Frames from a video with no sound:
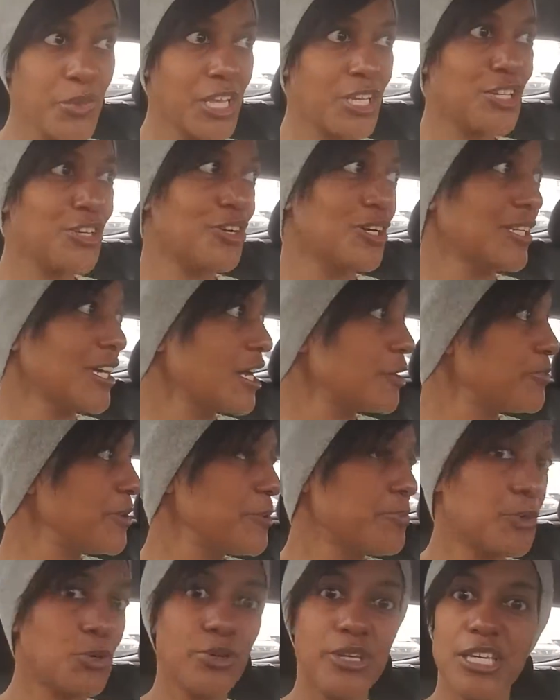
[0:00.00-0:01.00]
A lot of
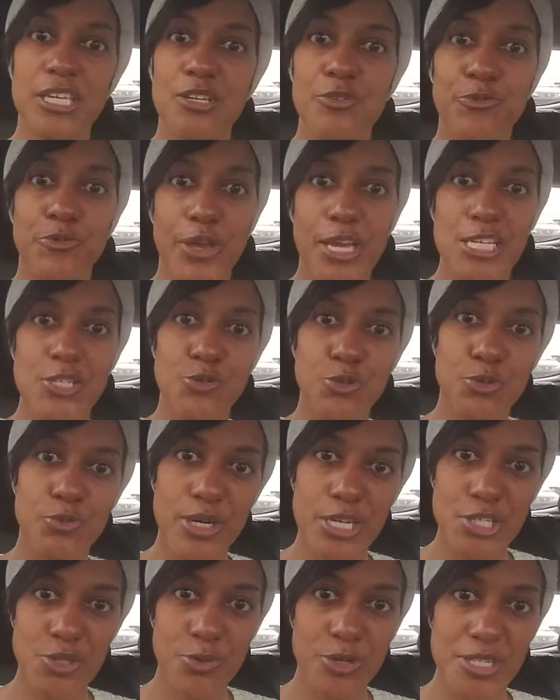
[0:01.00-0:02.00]
people give fast food
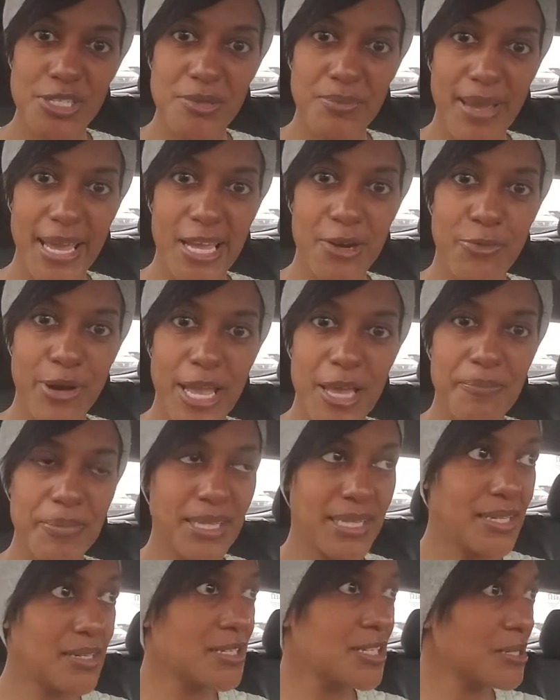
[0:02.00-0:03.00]
restaurants a bad rap,
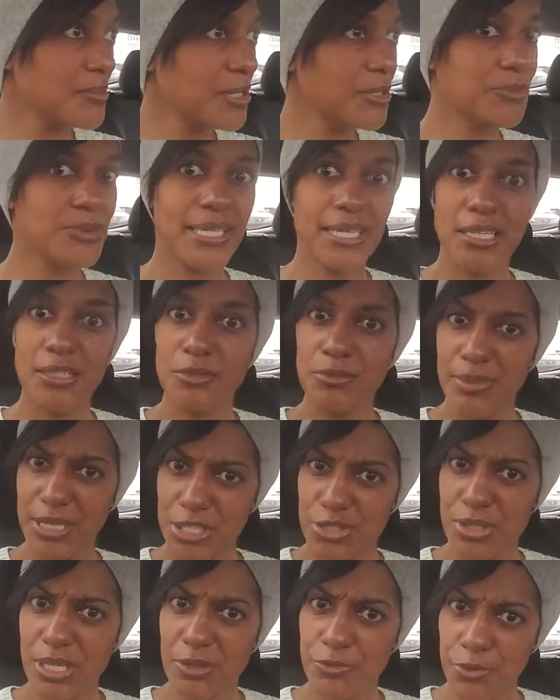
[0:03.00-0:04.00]
and there's some of them, yeah, you
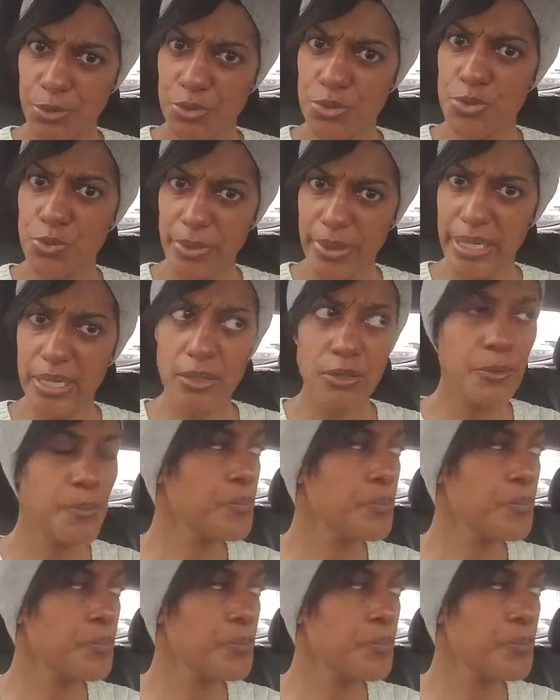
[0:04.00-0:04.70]
make sure that food's real,